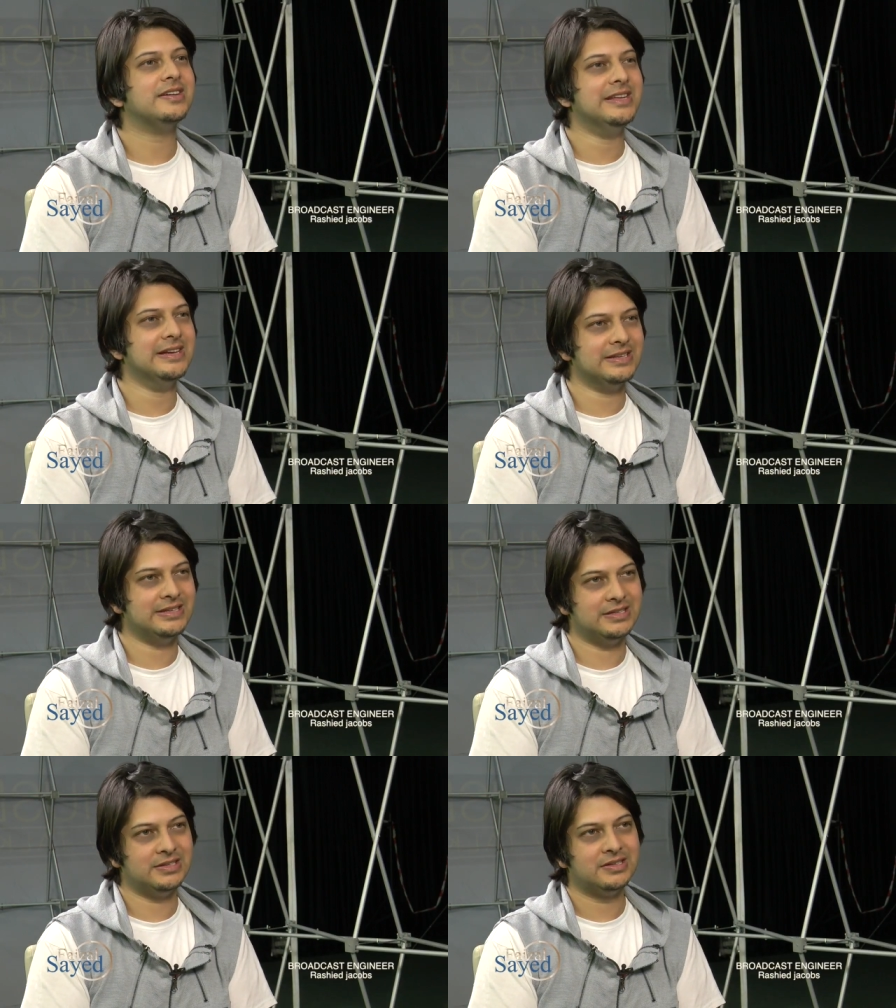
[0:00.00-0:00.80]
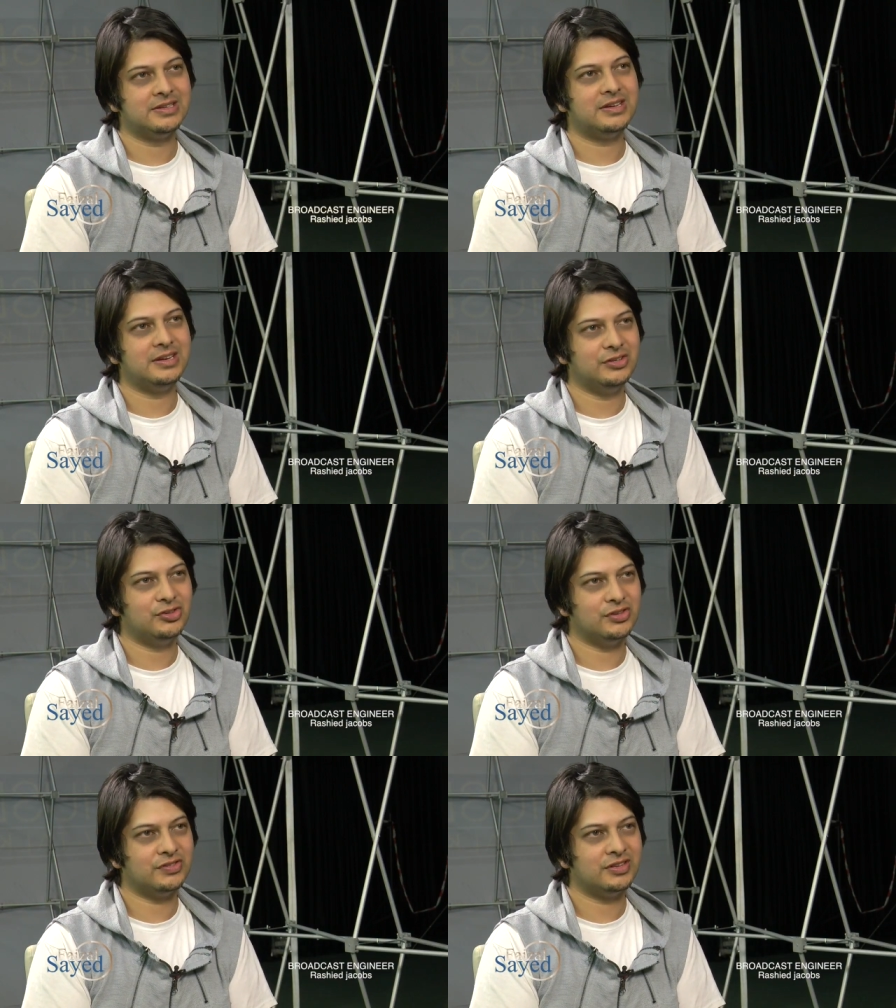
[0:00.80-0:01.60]
really
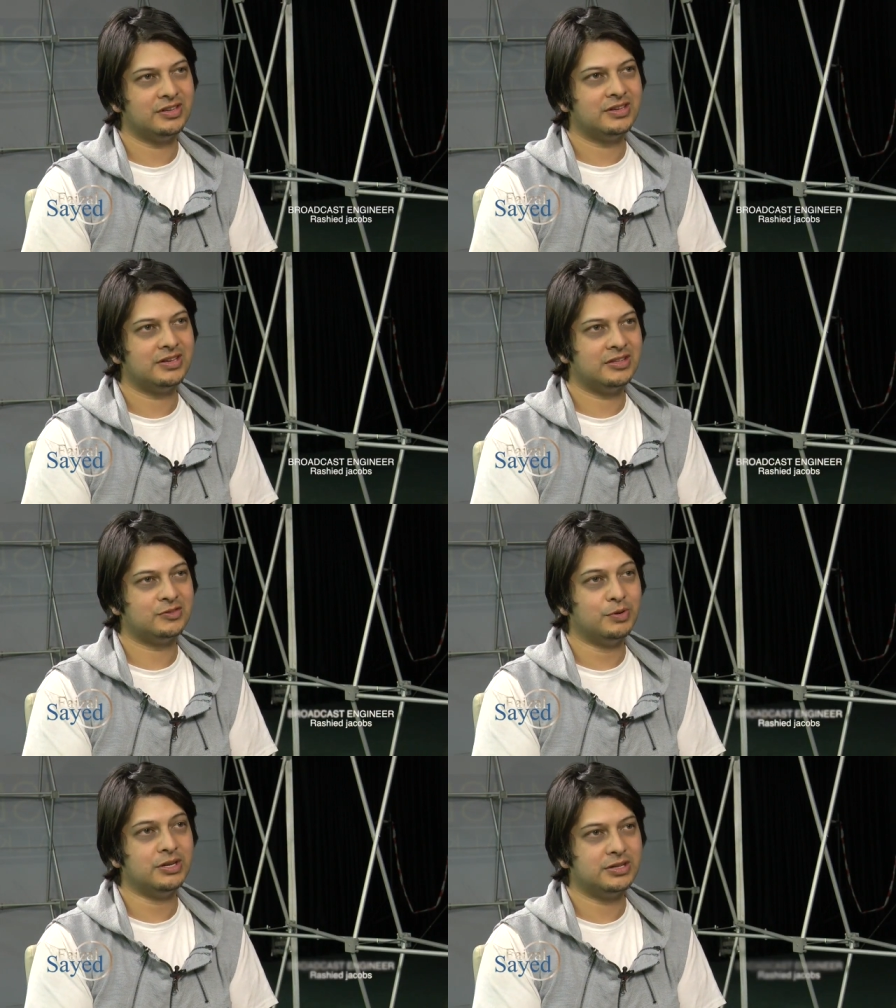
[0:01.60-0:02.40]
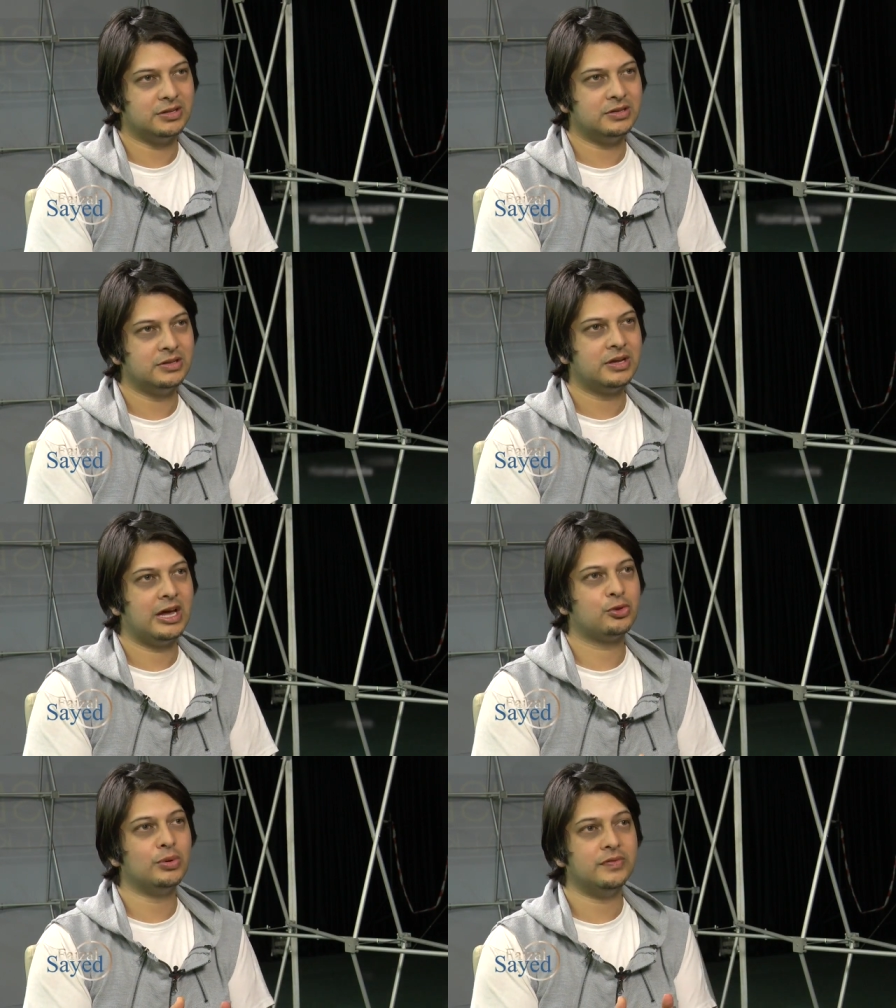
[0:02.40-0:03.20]
reaches its pinnacle,
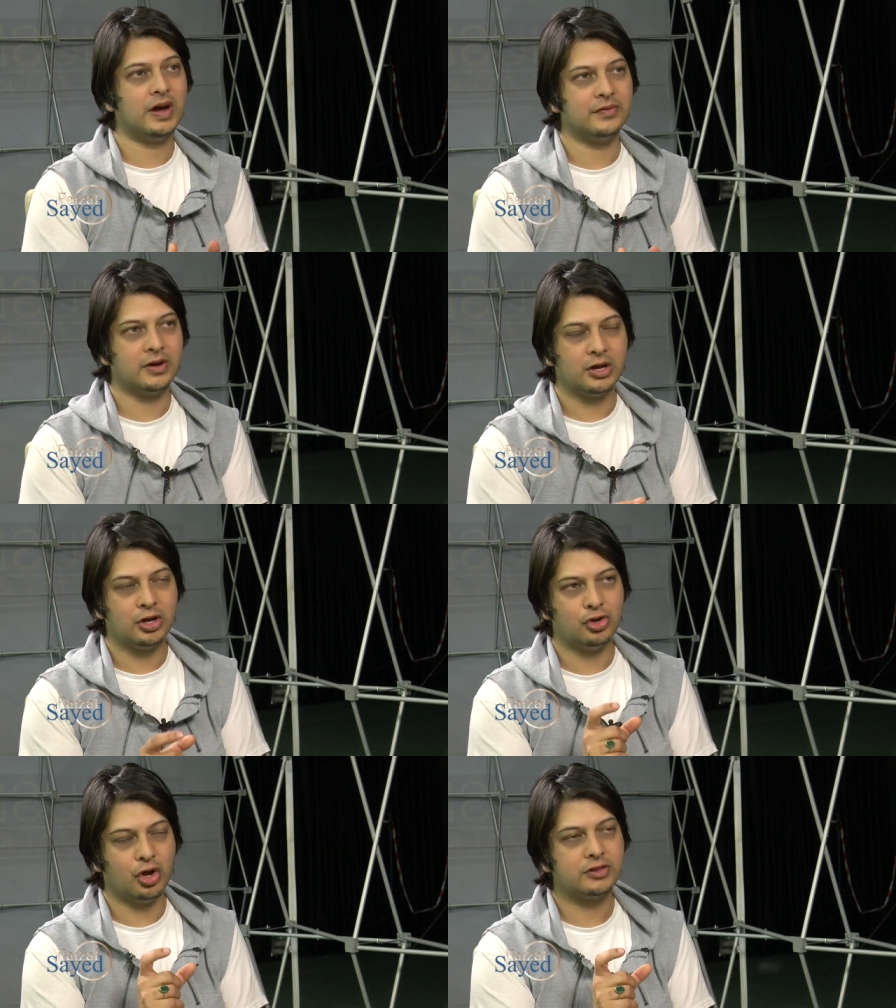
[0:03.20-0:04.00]
yes, at 25.